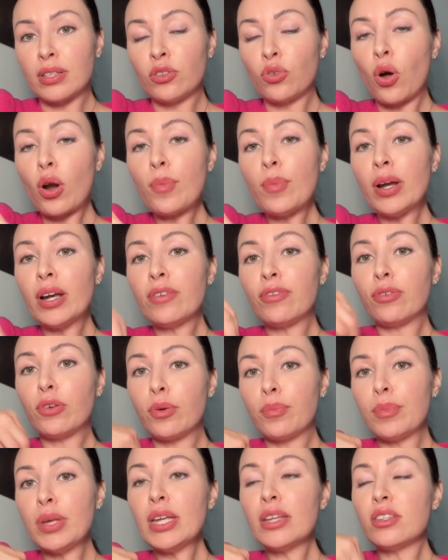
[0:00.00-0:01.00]
Normally for
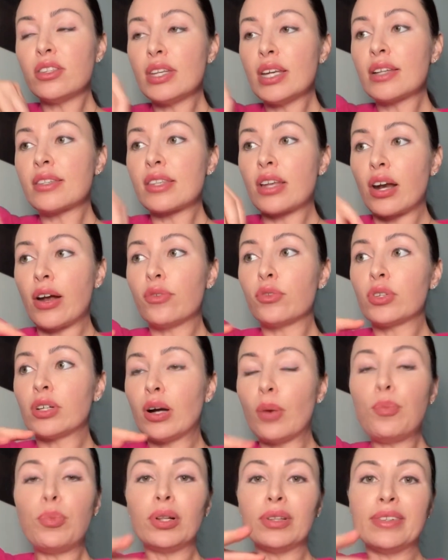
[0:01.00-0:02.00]
me, it takes around a
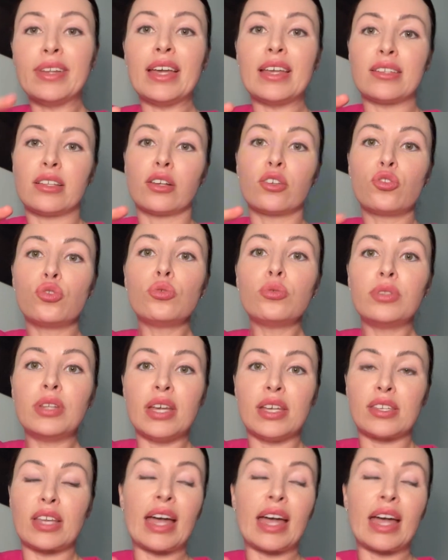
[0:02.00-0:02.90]
couple days, like 2 days.